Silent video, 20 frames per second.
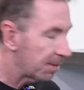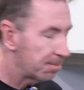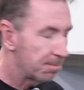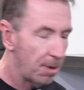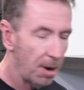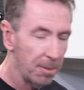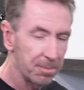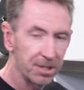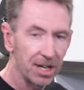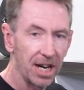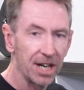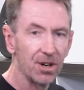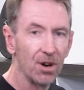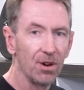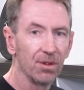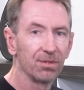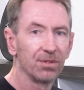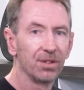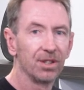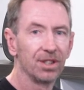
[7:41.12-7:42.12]
Pop chain
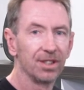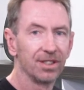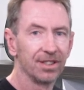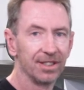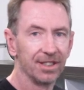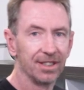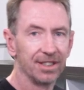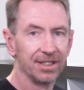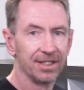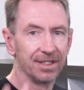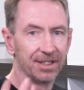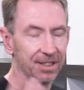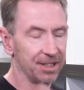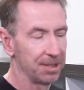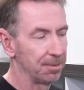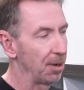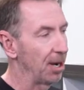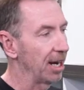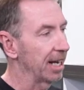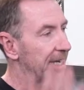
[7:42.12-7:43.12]
off
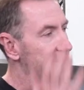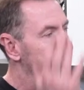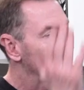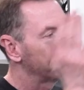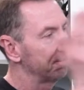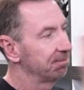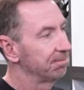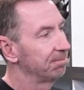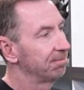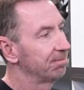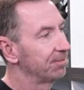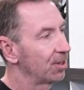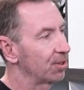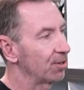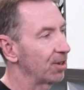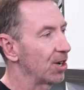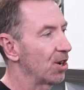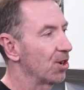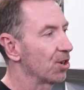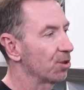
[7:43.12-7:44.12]
your bike,
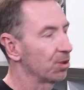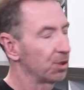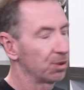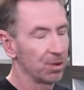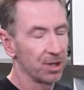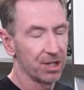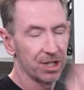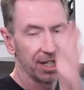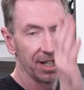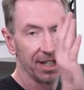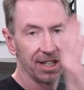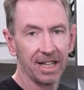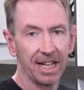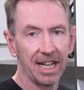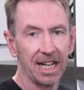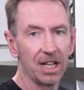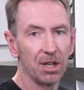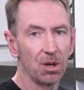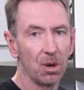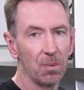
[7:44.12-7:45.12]
thread it onto a swisher,
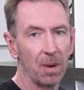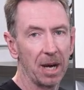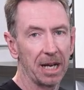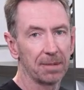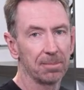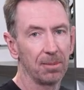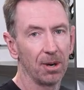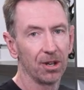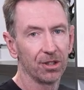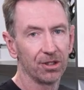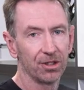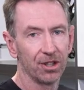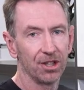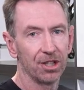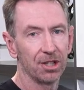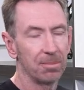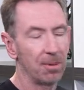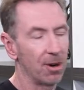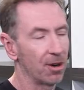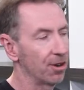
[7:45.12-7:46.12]
into a wax pot,
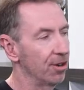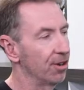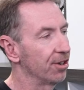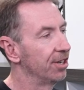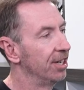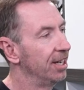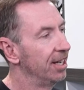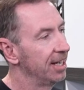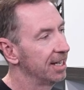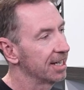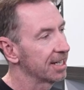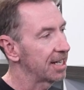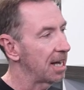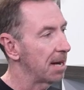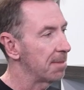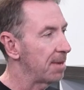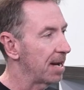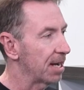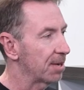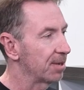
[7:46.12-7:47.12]
turn the pot on,
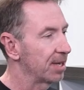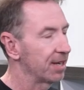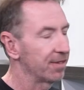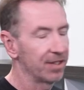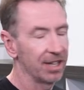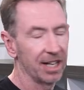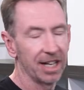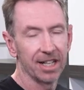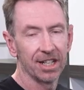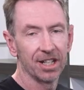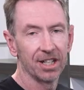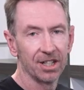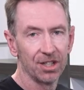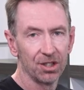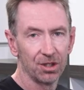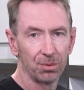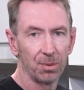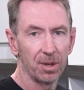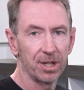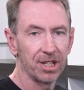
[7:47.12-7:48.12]
come back whenever later,
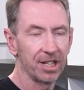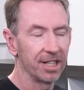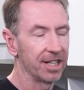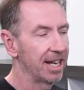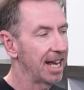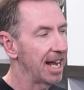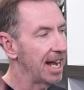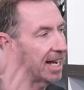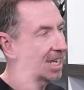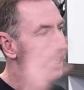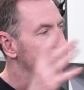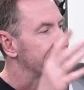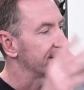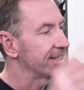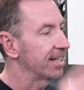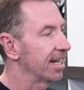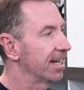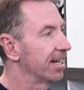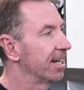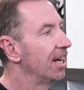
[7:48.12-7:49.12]
swish it, hang it to
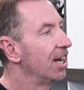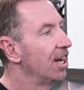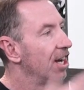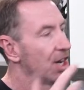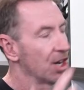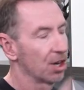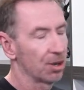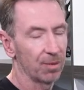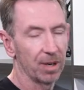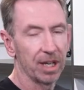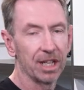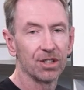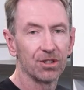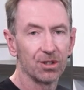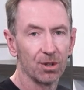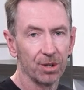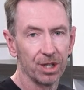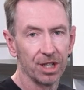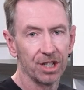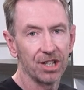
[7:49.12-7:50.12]
set,
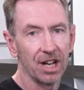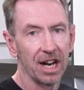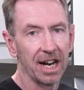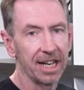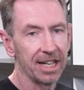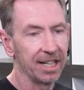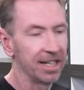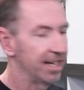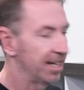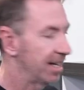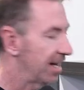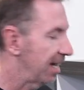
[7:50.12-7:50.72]
reinstall your chain